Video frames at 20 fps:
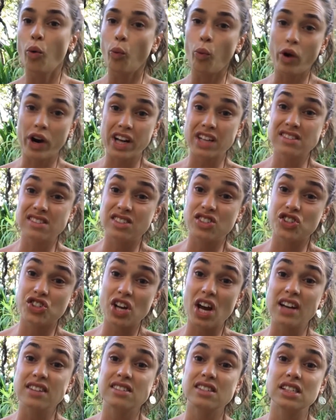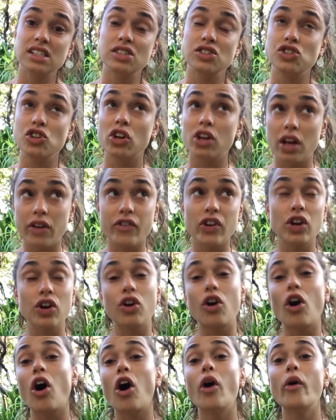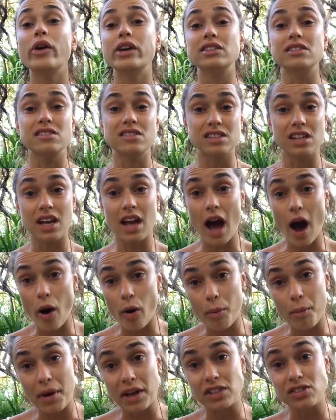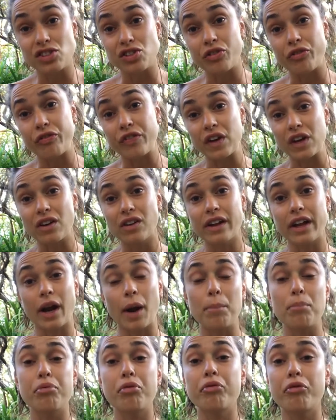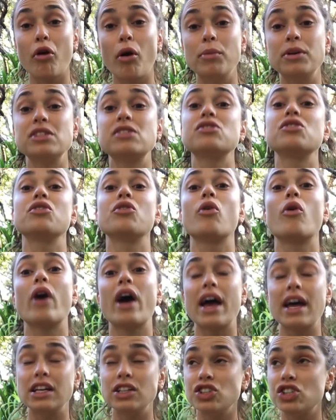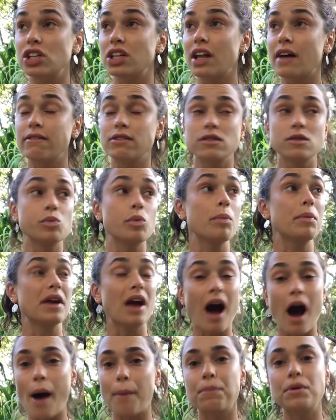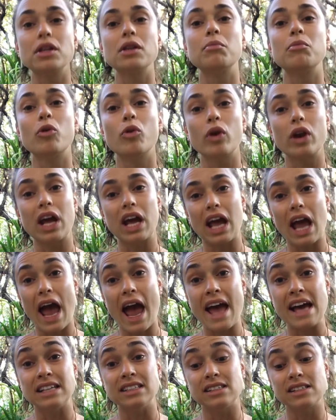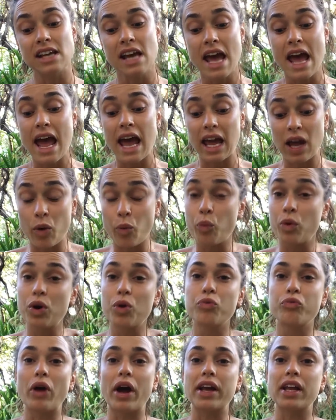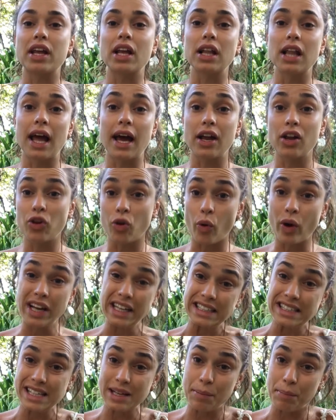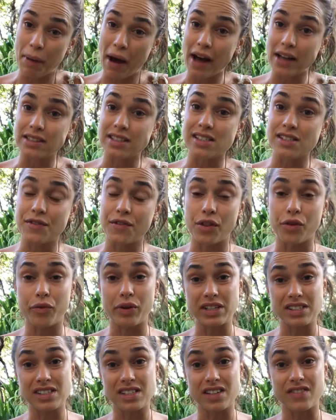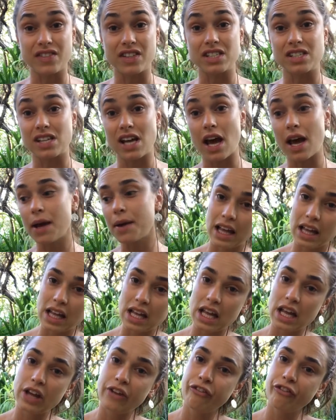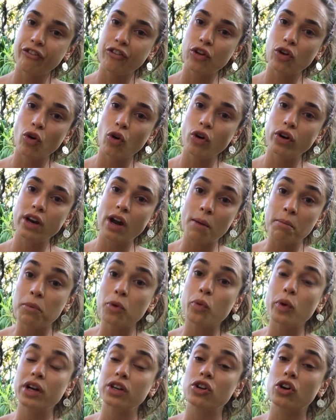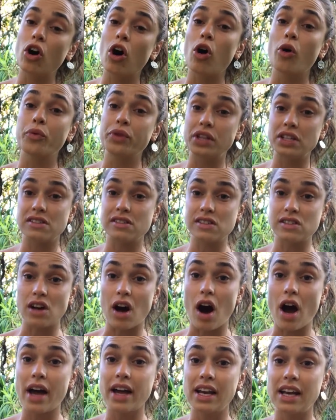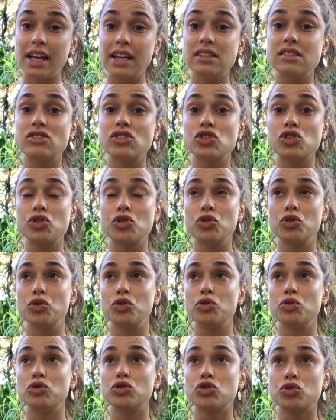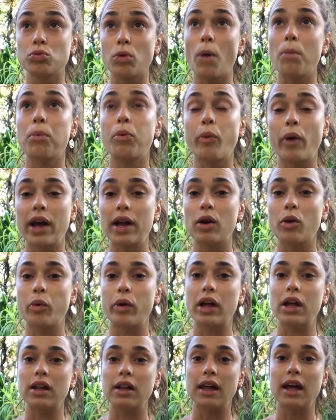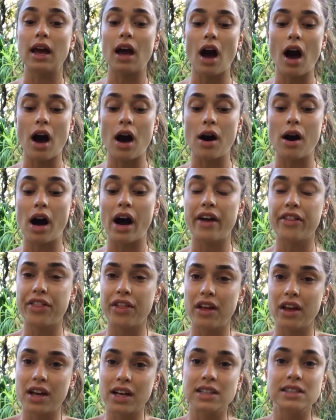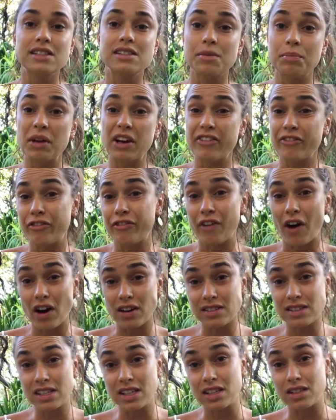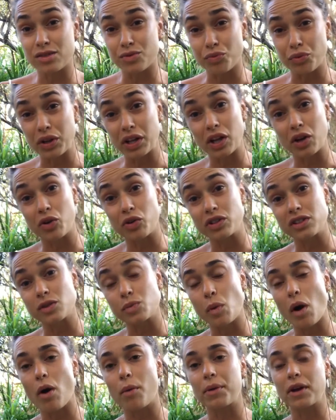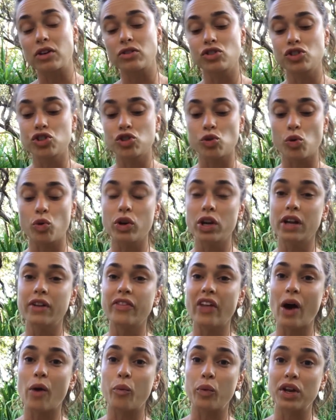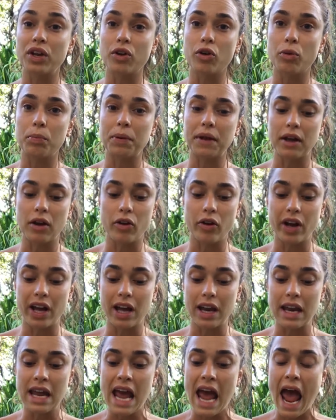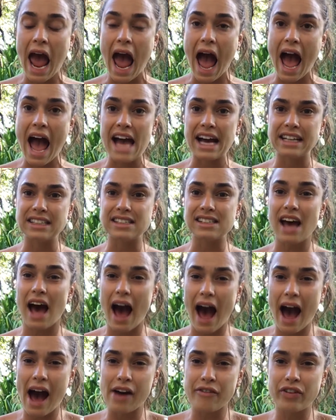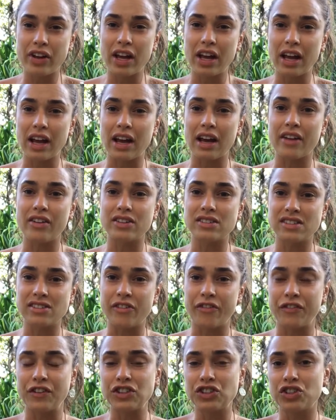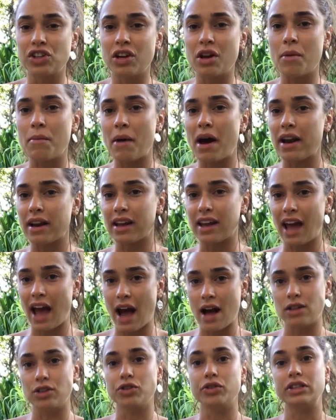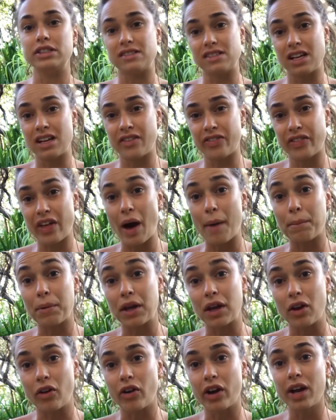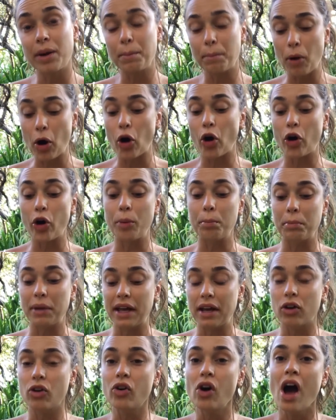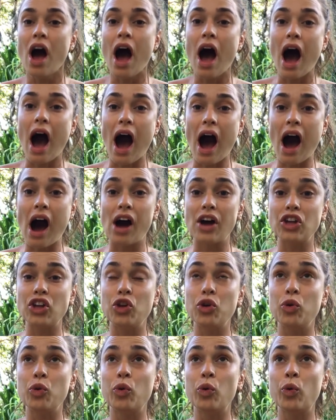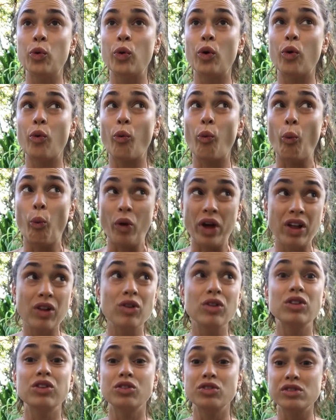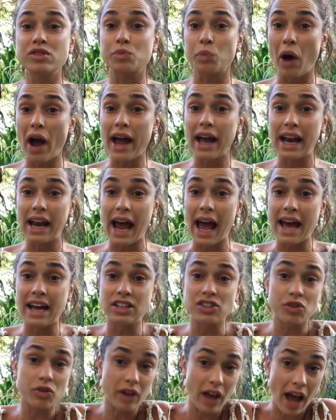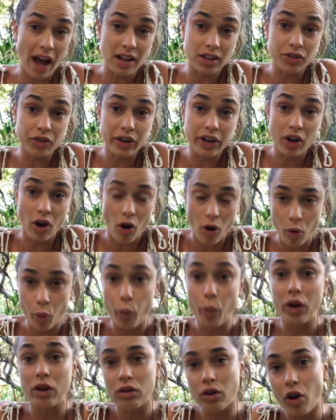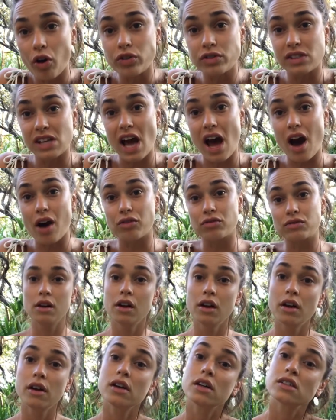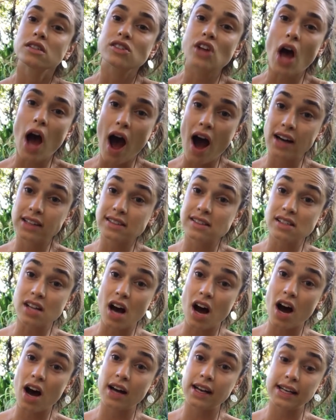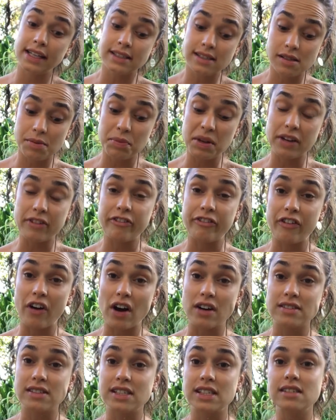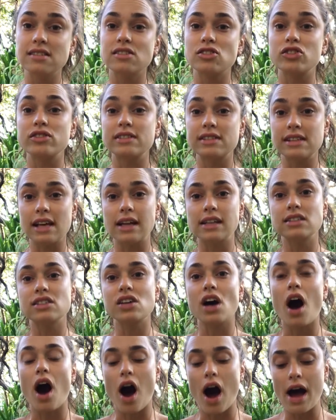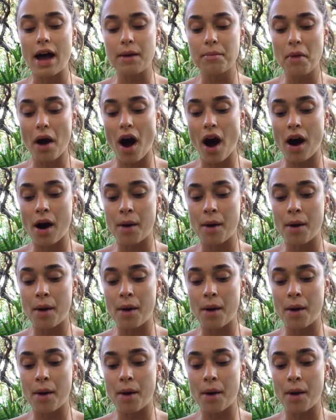What I suggest is you give it a go and see how it makes you feel, and I promise you your energy levels will be up in the morning and it will regulate your eating patterns for the rest of the day. If your number one goal with this diet is to drop weight quickly, I think intermittent fasting is really good as well, because shortening that window period and having sufficient amount of calories in that period per meal, you will lose weight and your calorie goal will go down. So how to start intermittent fasting? So set a time,